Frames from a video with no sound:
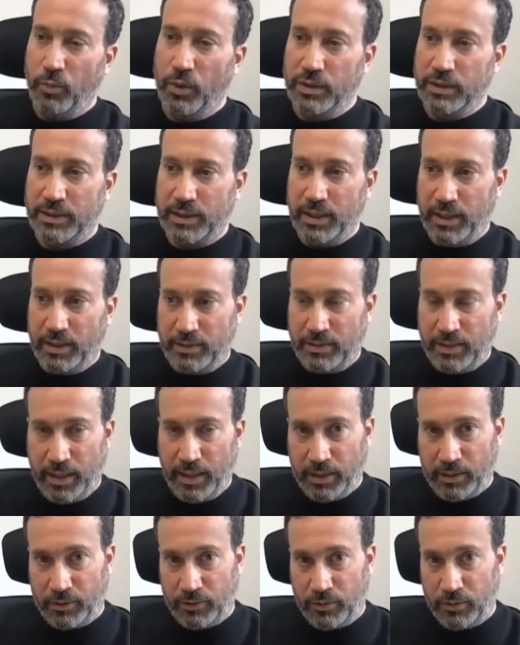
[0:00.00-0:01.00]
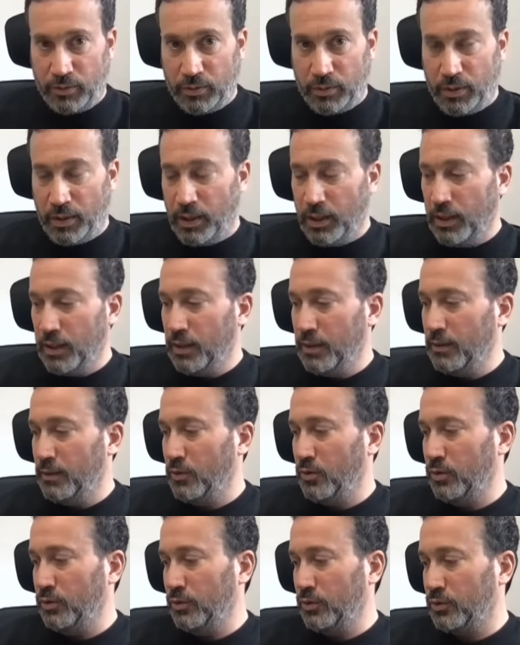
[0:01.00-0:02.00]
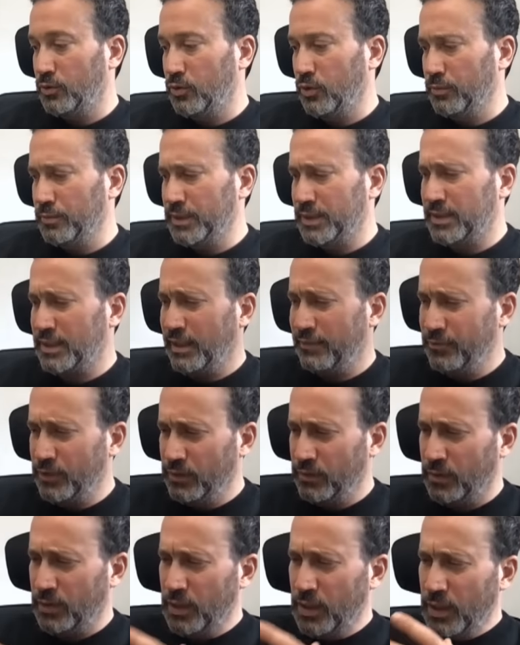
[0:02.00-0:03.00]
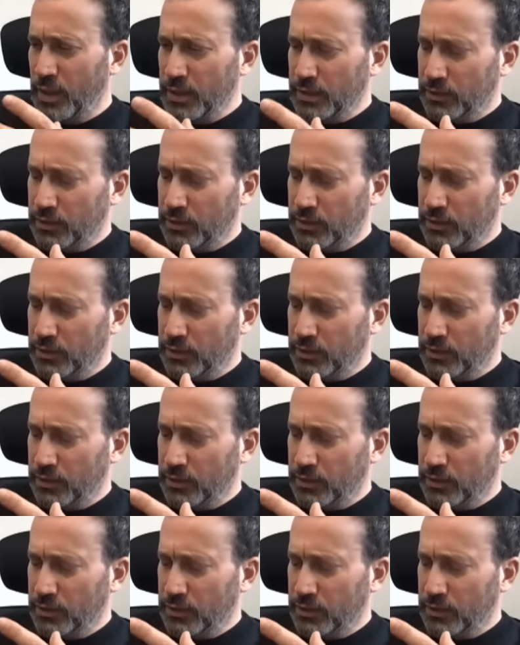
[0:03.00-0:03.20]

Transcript: was attacked uh, on October 7th.